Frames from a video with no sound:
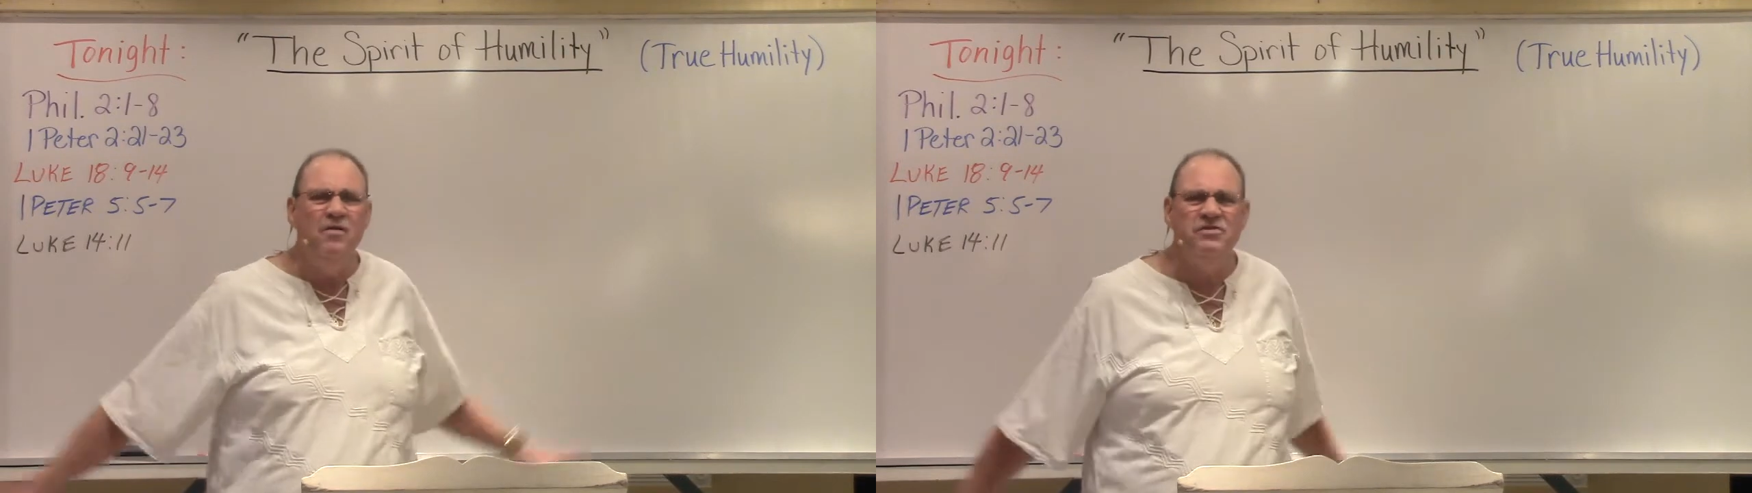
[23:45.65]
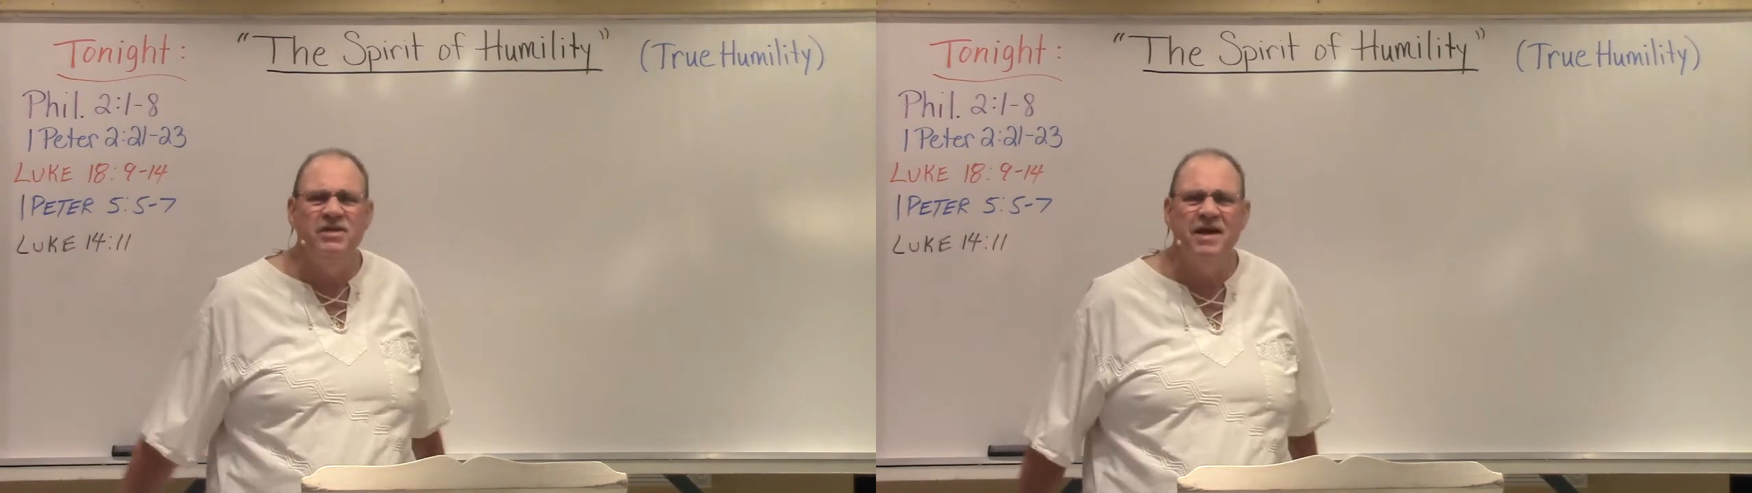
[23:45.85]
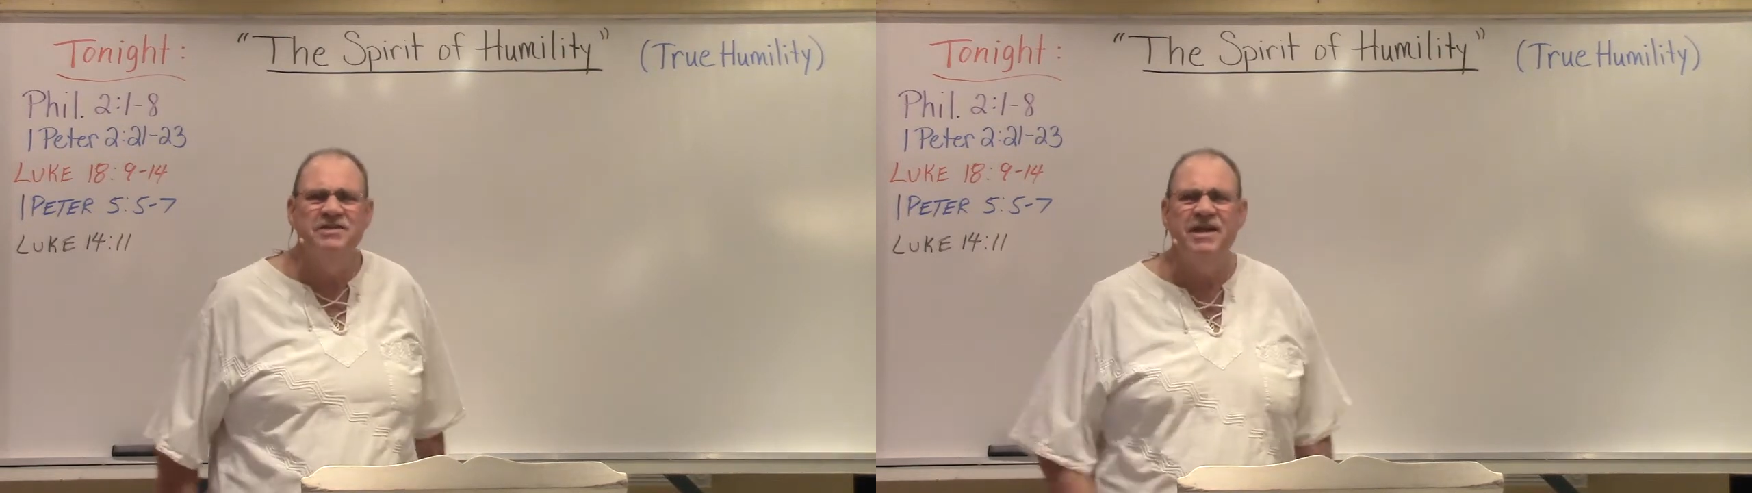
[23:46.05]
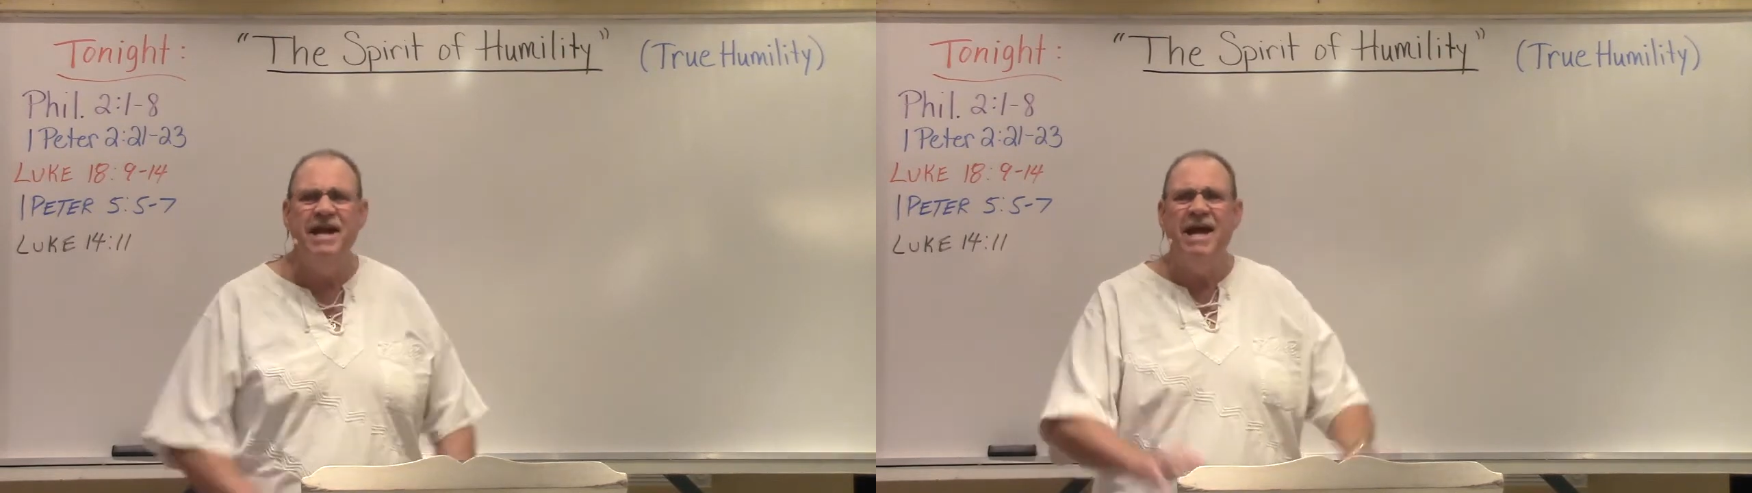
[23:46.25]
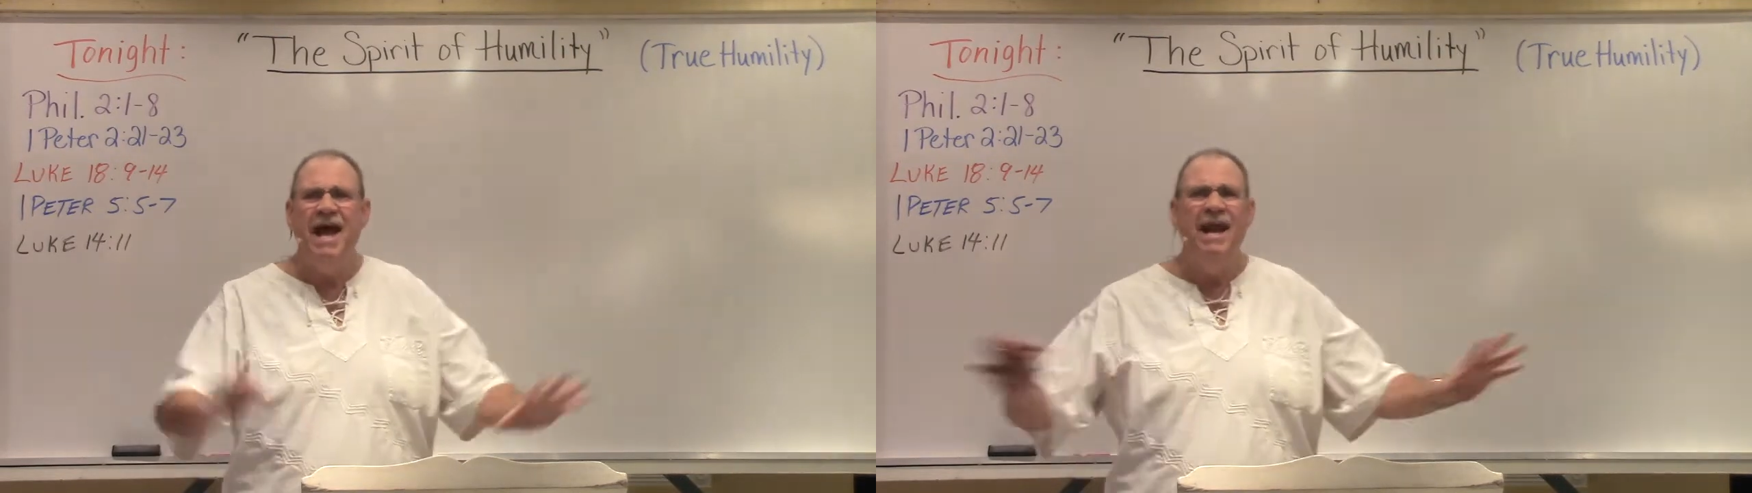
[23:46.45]
those things and
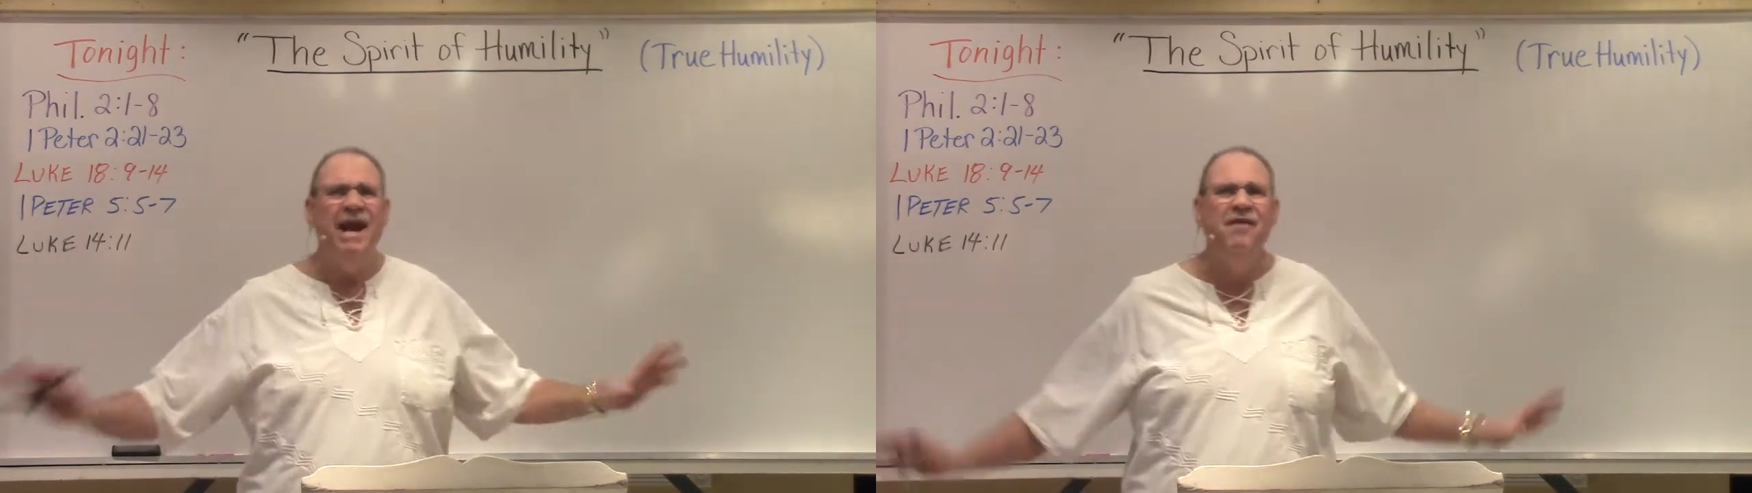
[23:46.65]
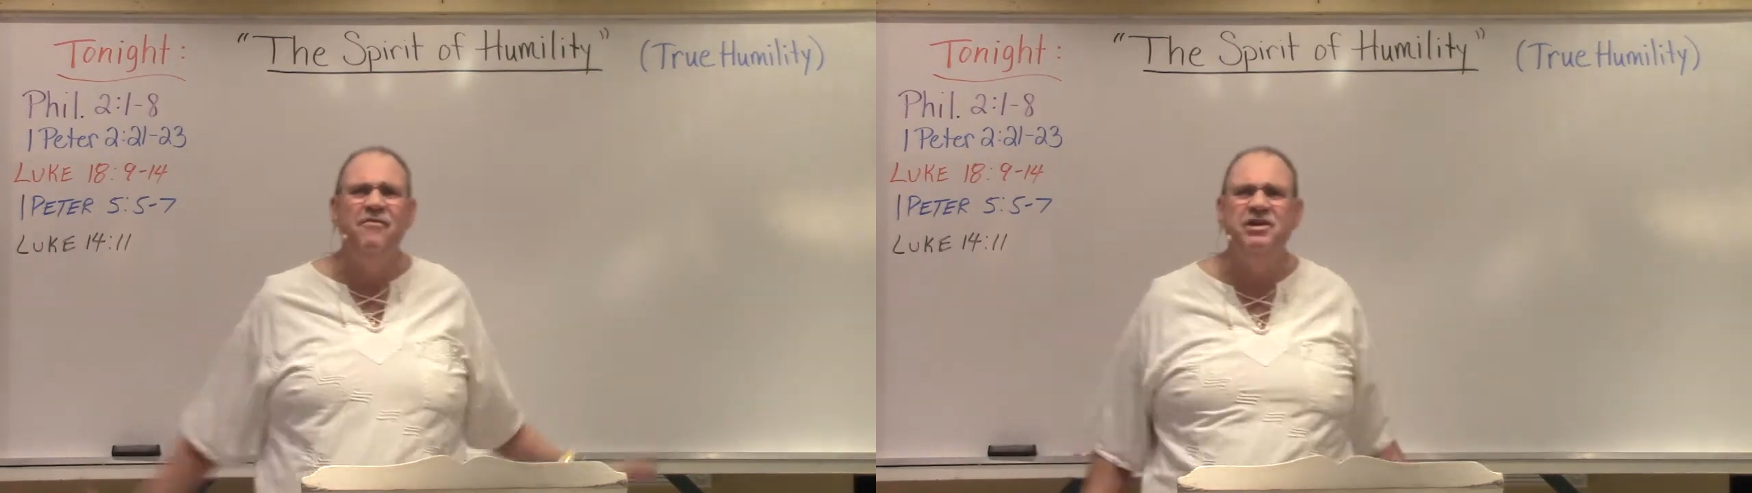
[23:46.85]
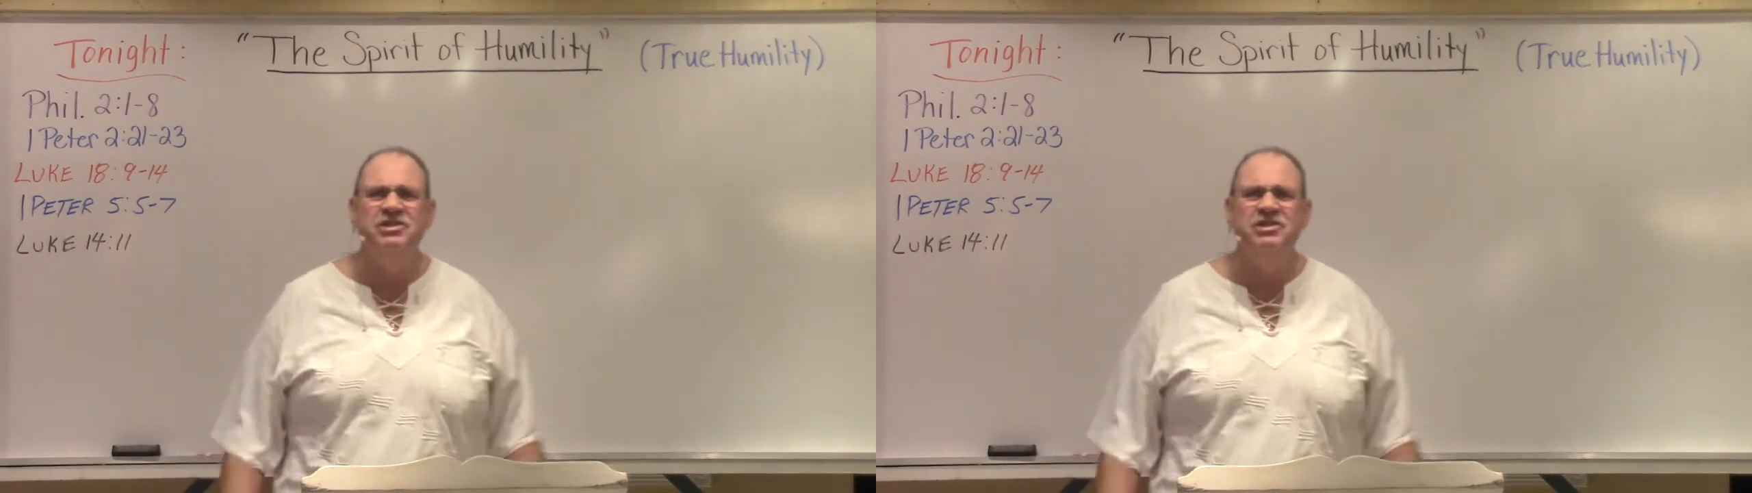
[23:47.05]
he had every